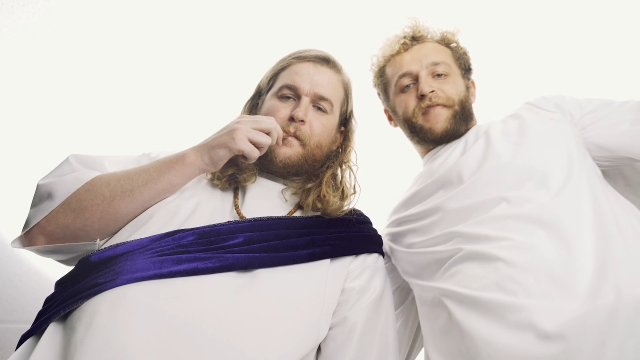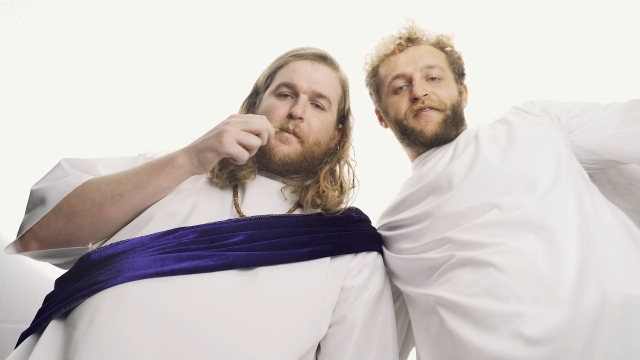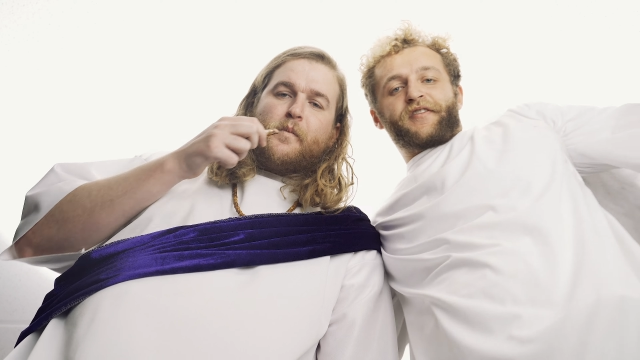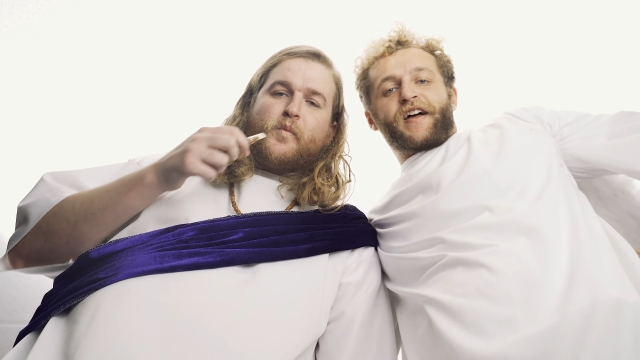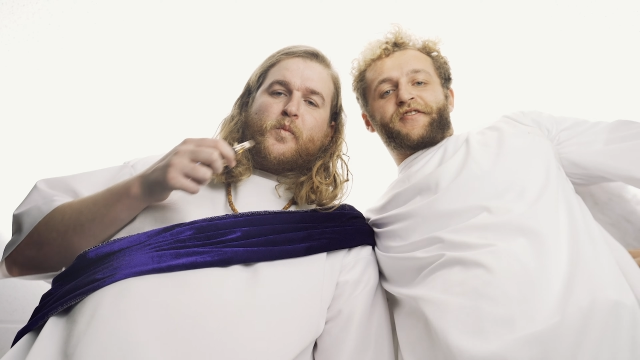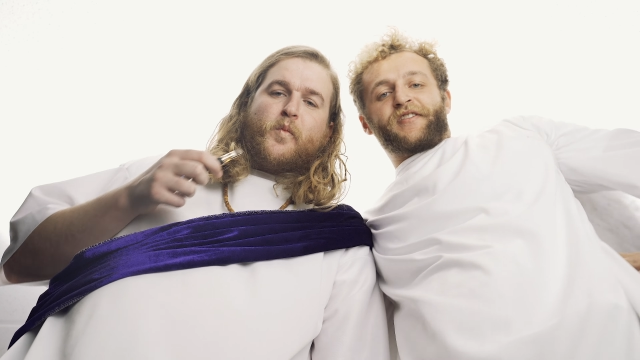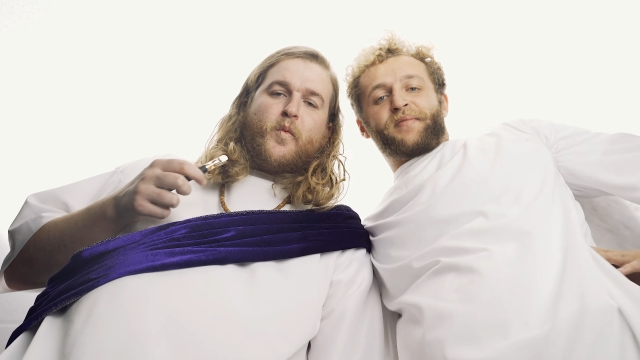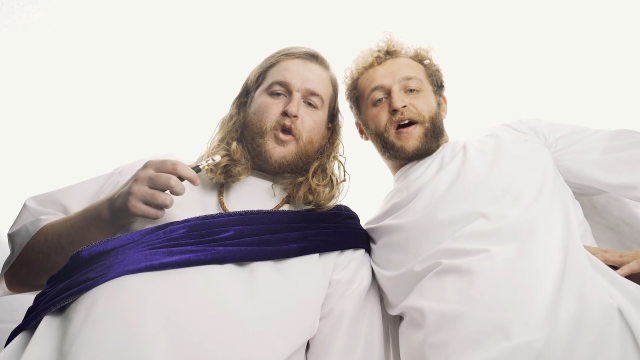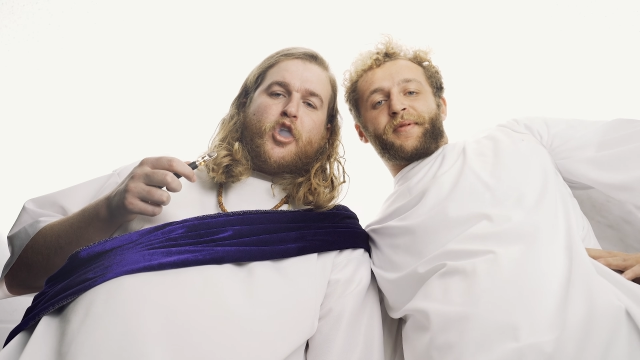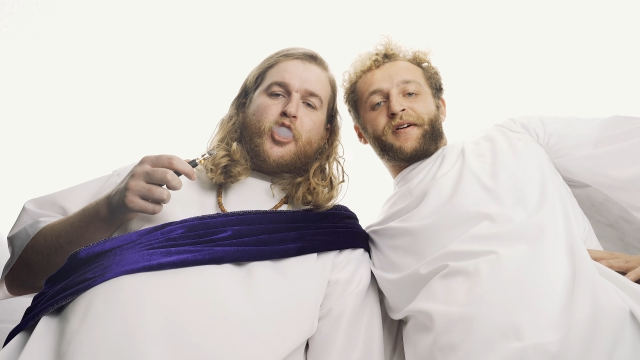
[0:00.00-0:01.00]
Speaker 1: Everlasting
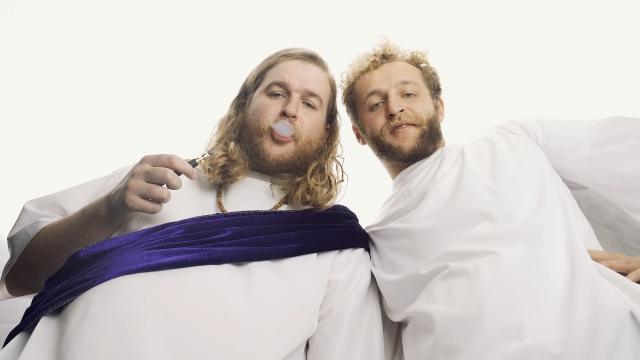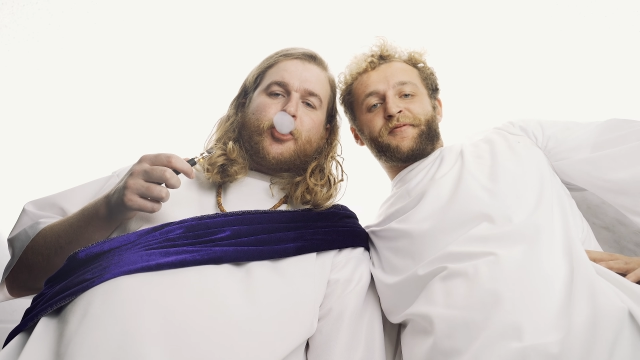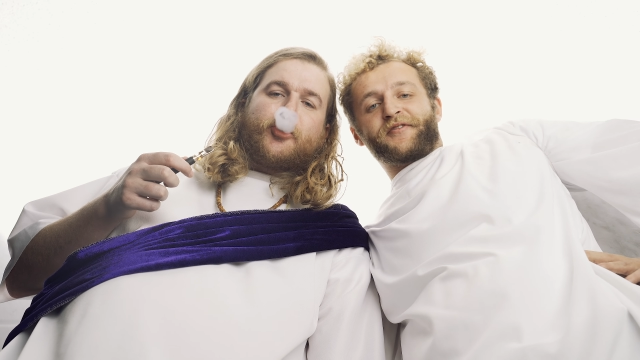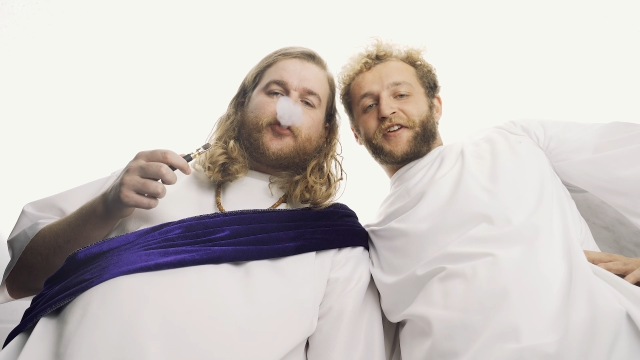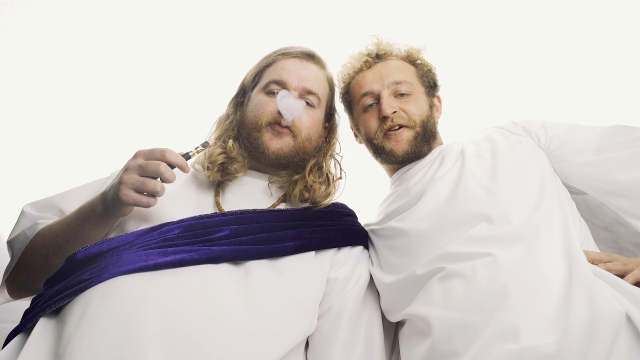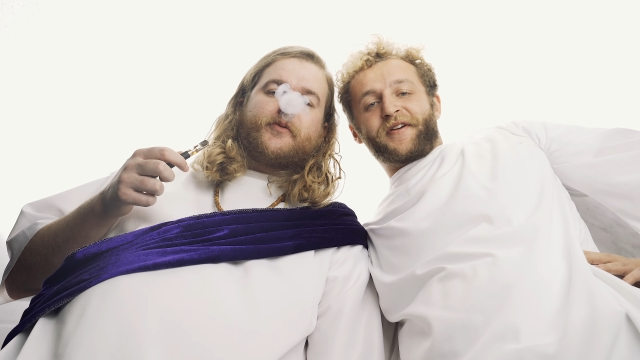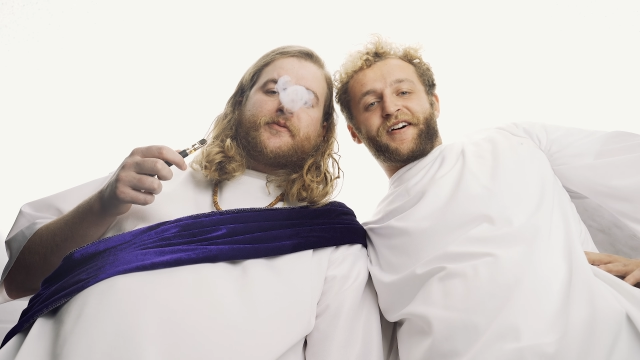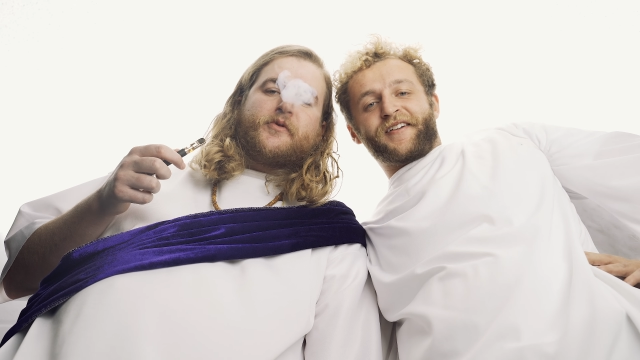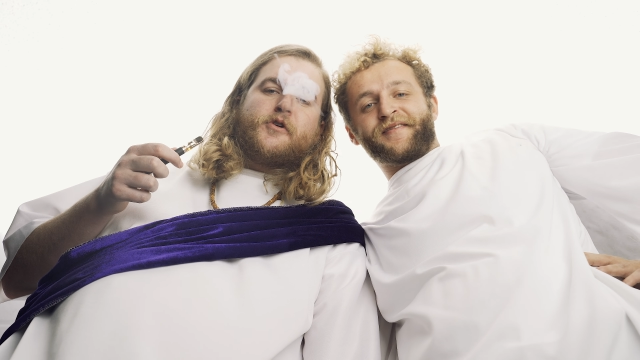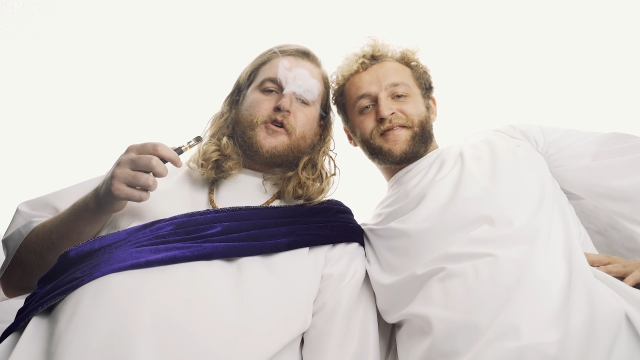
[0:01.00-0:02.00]
Papa, what's going
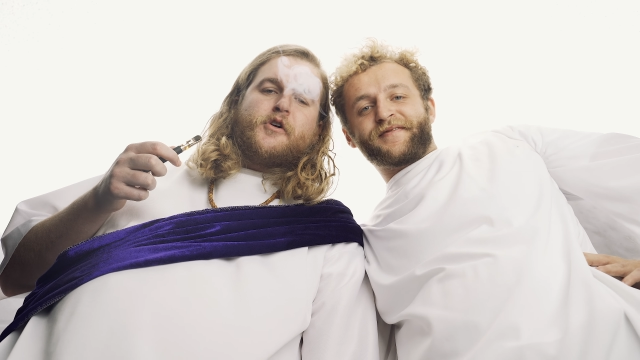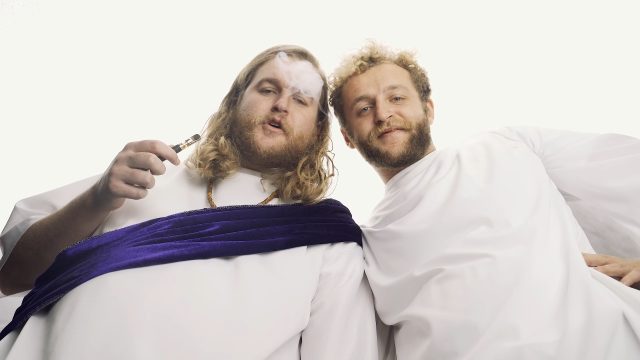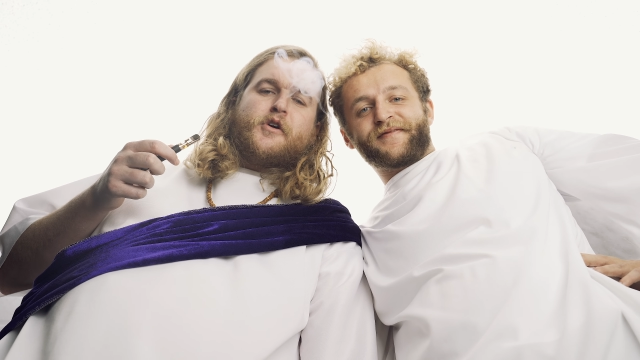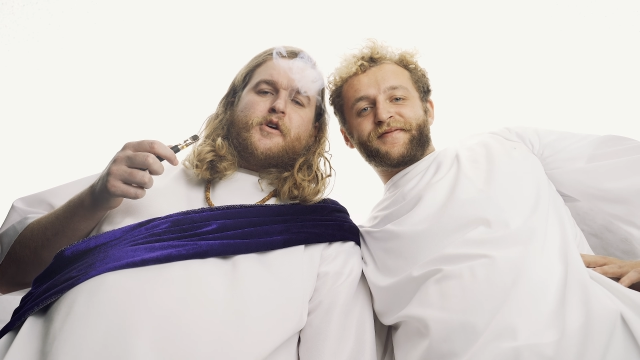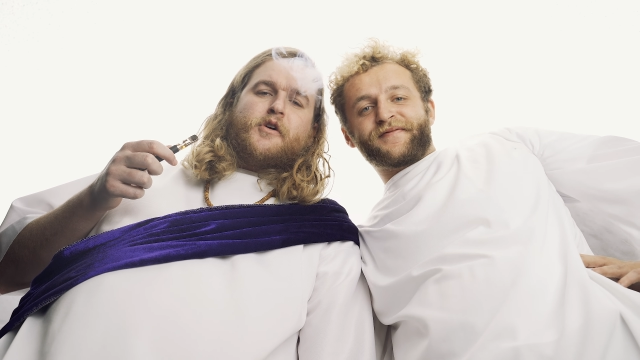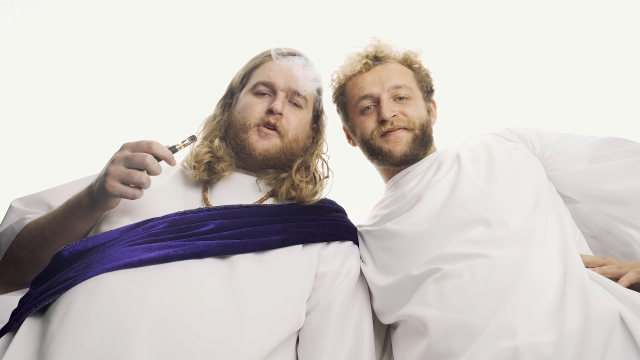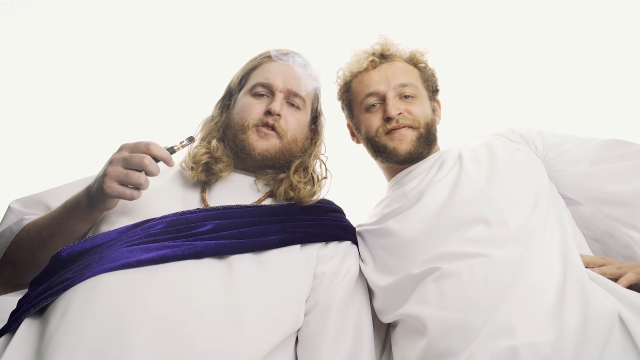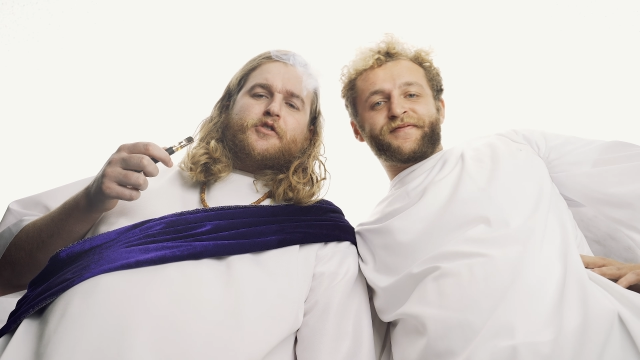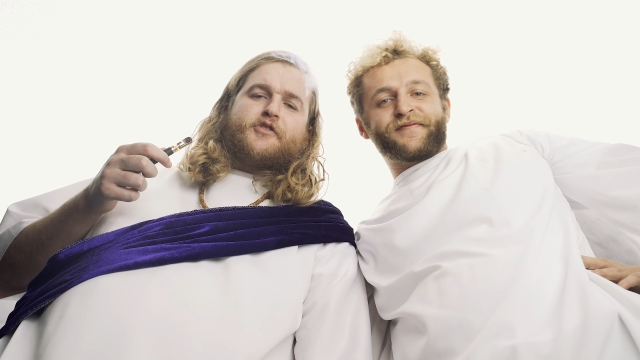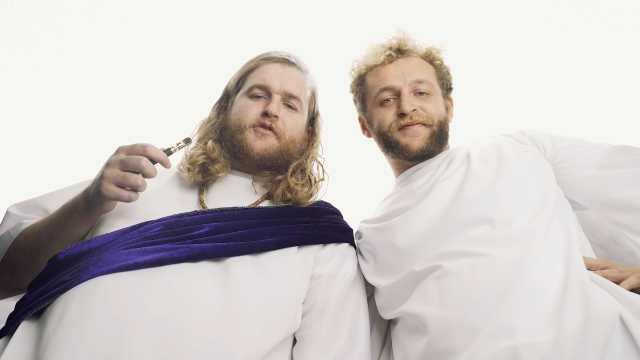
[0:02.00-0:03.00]
on?
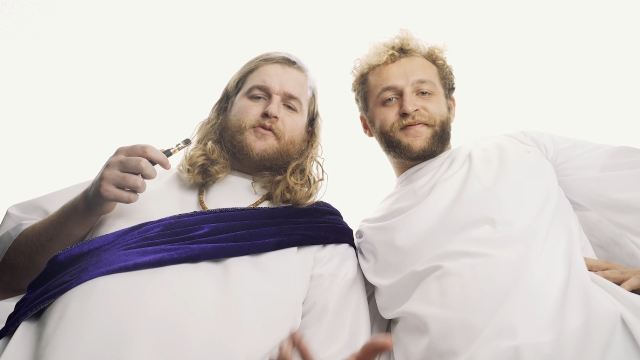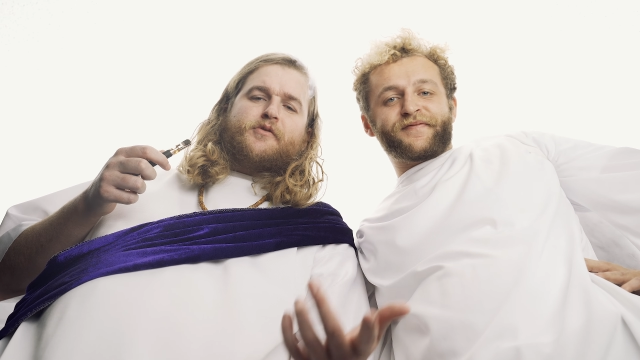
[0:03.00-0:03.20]
Just